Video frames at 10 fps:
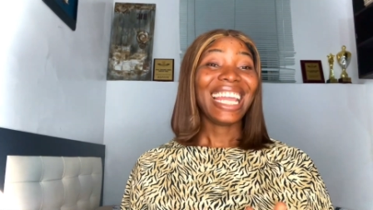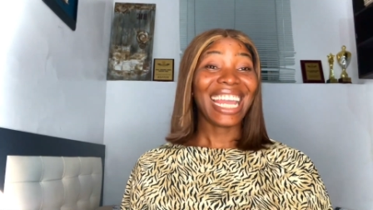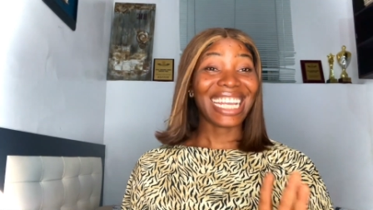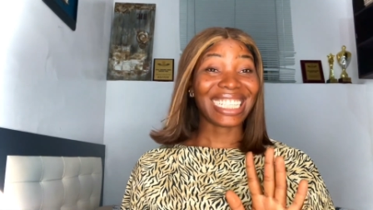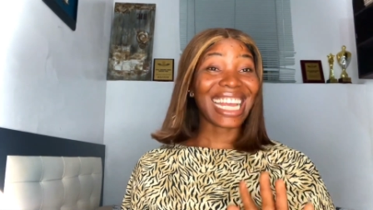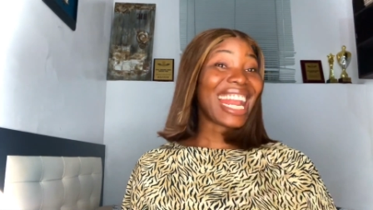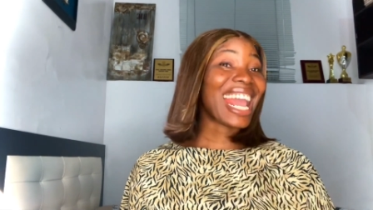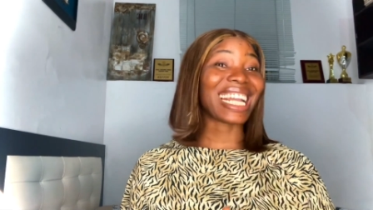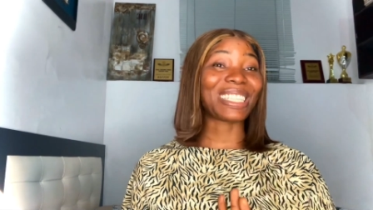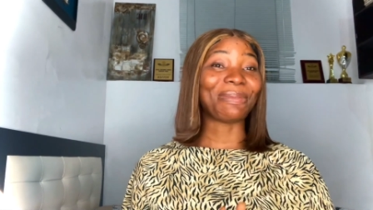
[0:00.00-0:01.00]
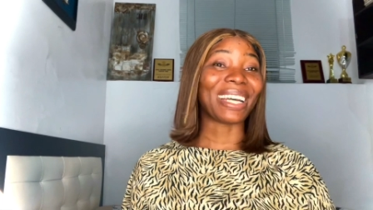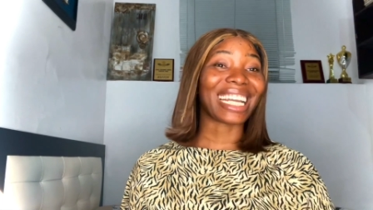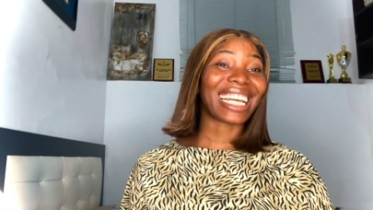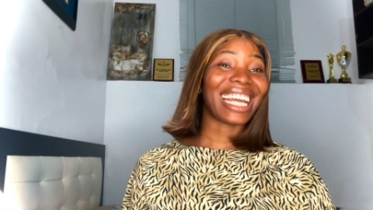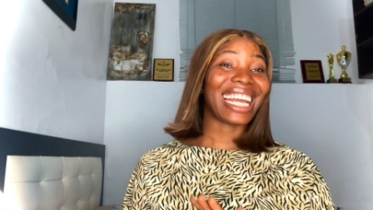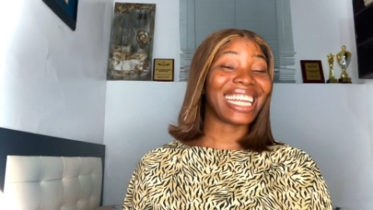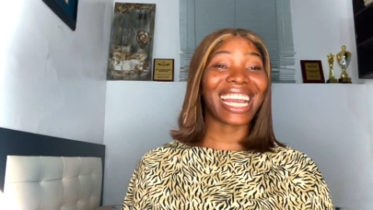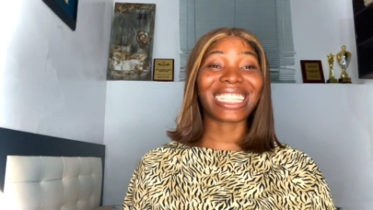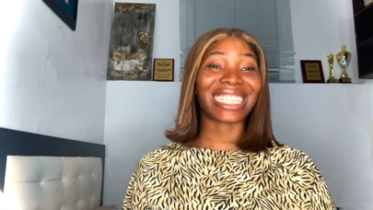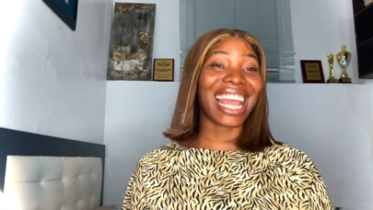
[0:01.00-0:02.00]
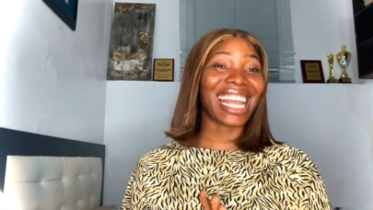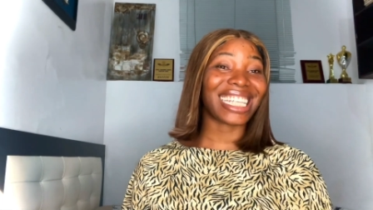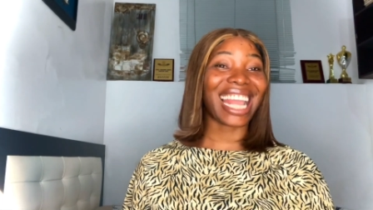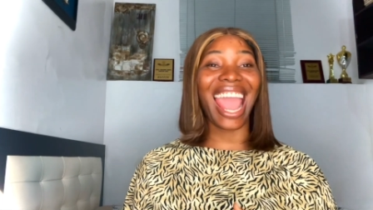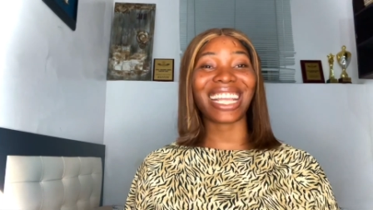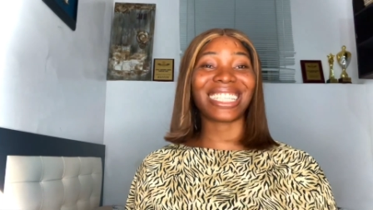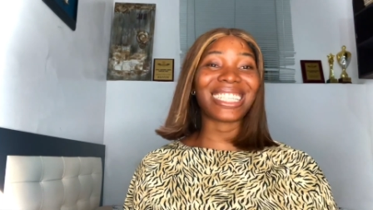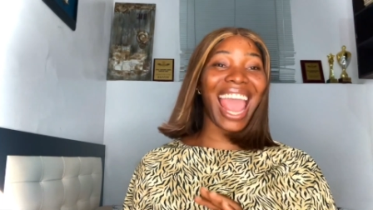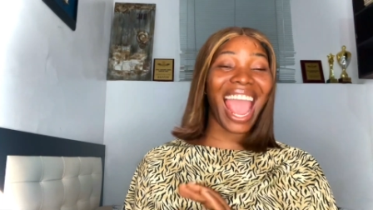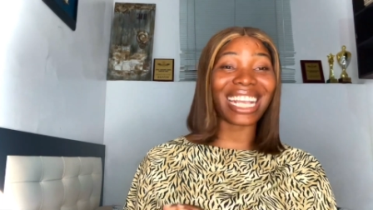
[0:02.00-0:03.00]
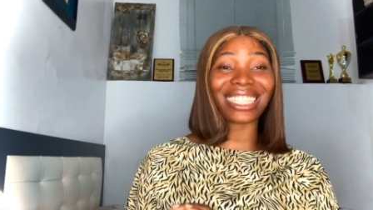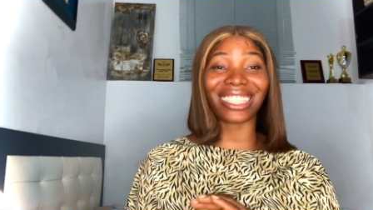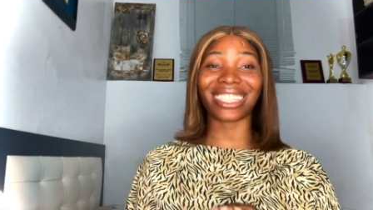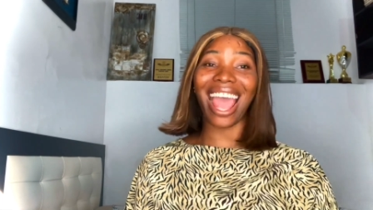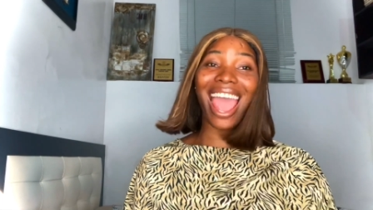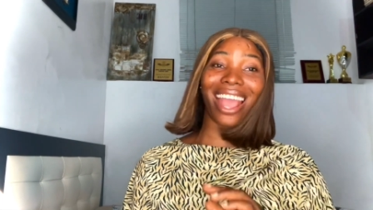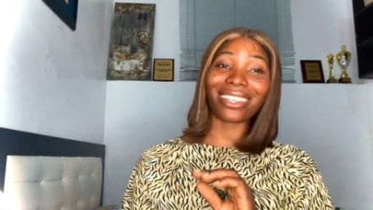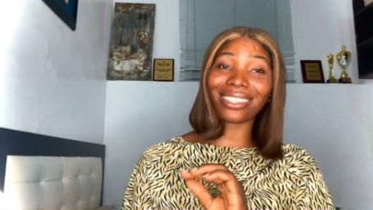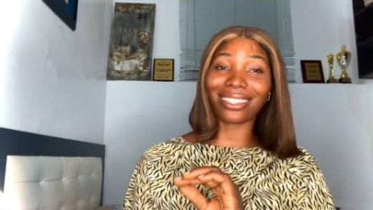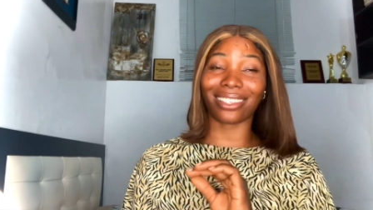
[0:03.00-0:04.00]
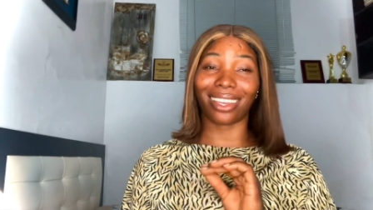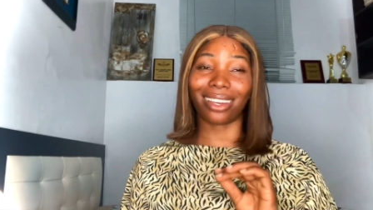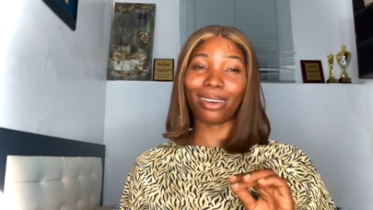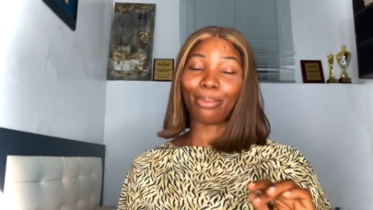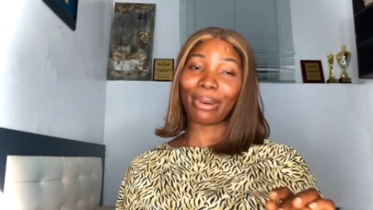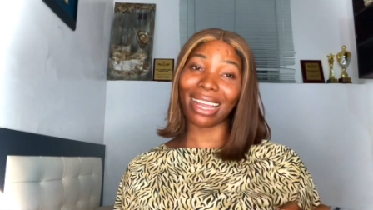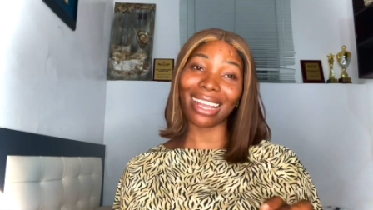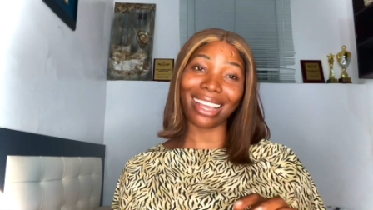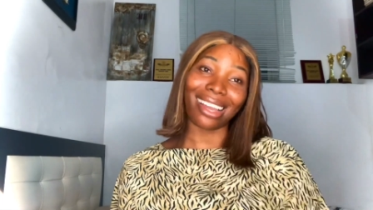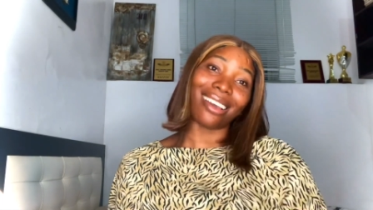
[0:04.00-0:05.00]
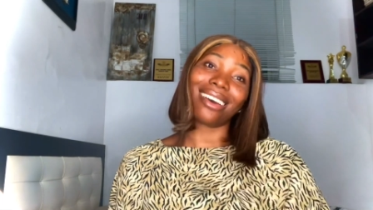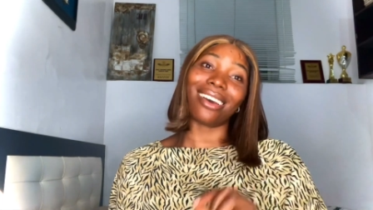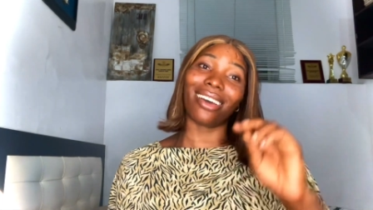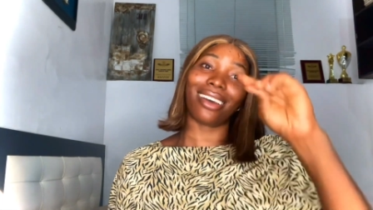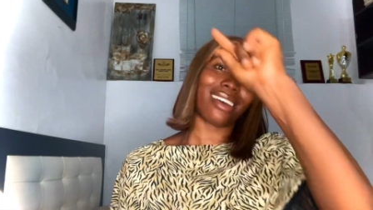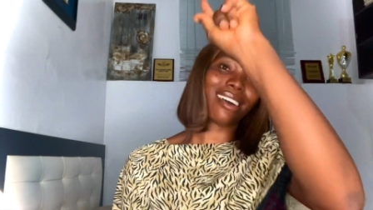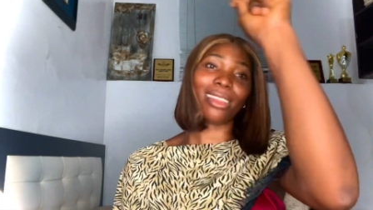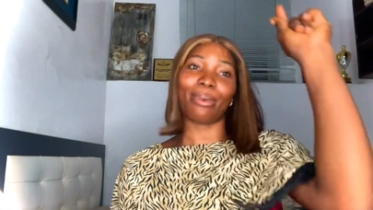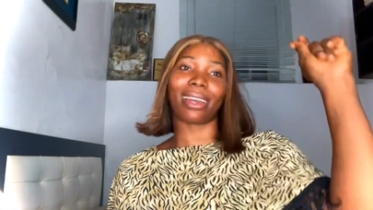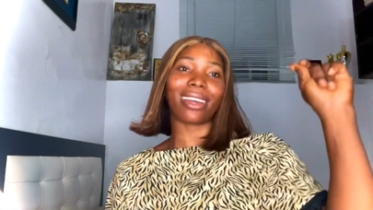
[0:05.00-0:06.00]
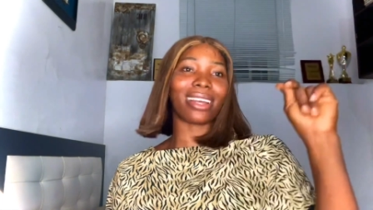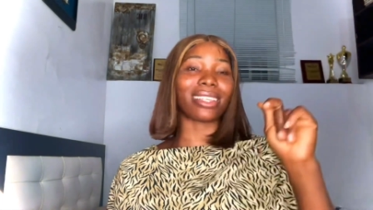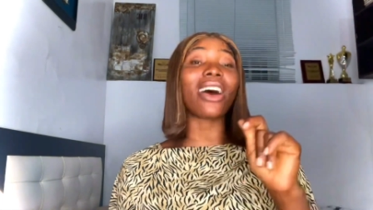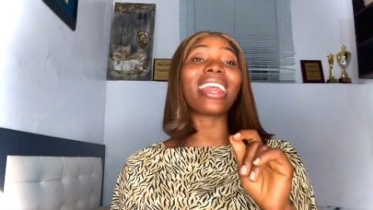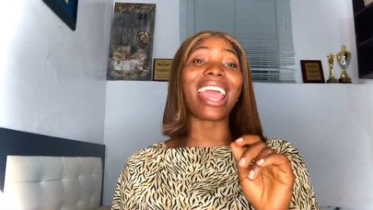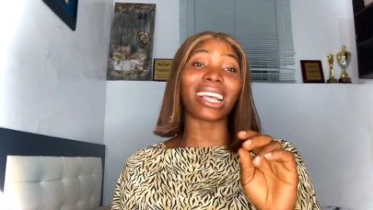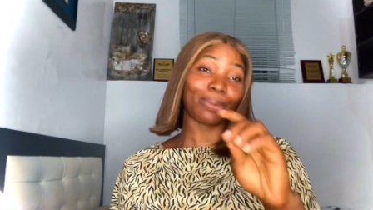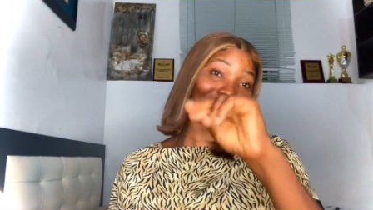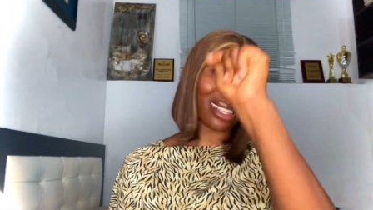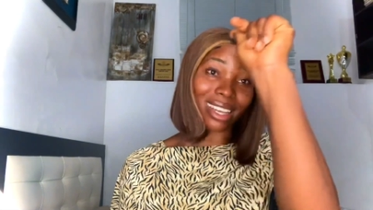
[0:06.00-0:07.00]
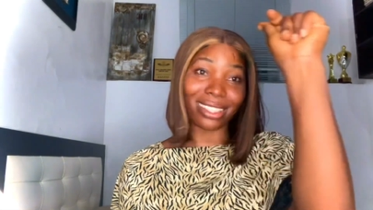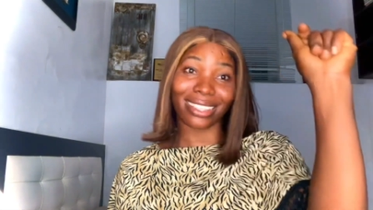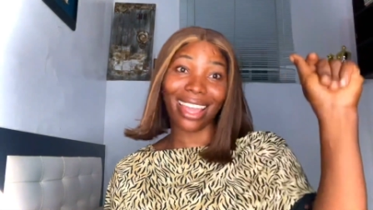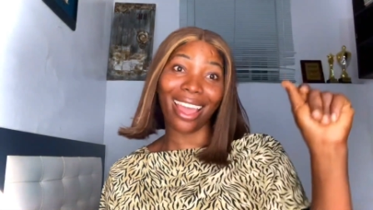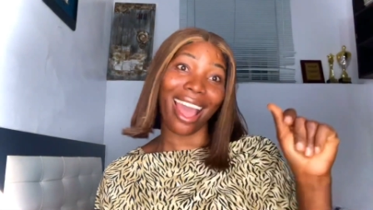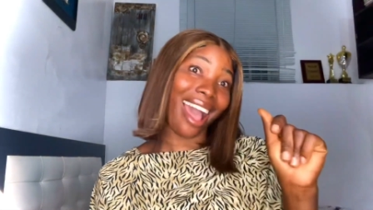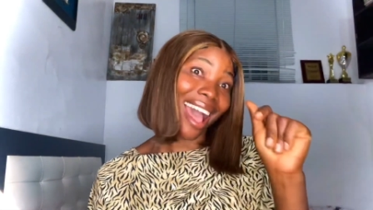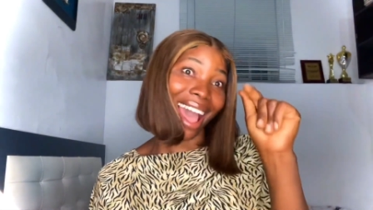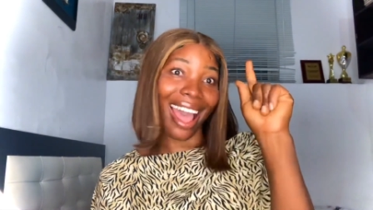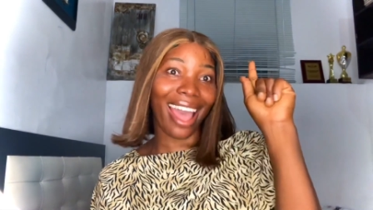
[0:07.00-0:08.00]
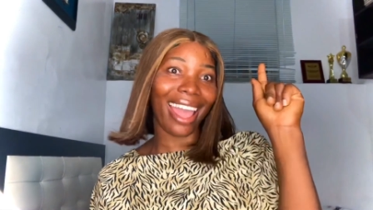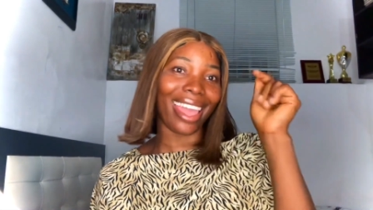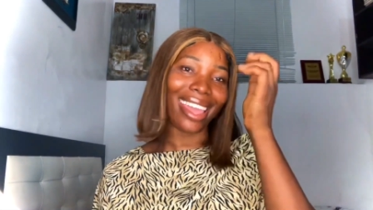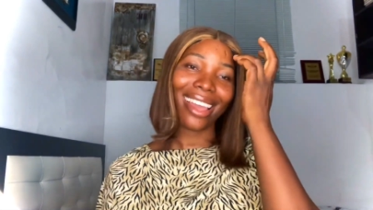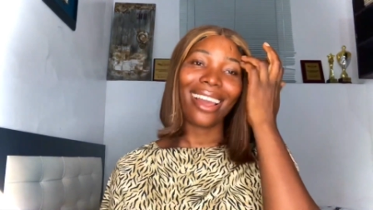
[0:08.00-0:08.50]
Yes, an ex-banker, an ex-ex-ex-ex X Banker. All the bankers, all the ex bankers say hi.